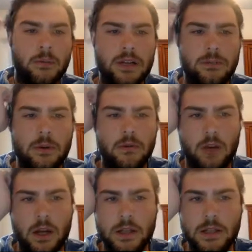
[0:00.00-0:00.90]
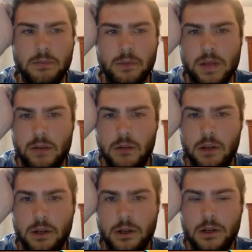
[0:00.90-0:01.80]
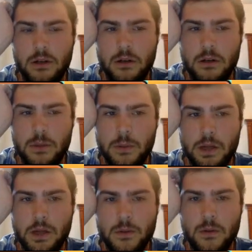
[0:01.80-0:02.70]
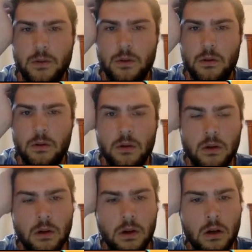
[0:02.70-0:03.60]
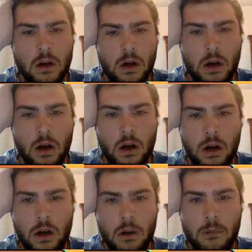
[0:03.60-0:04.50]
Rain's probably fine against Blacephalon here, to be honest with you. I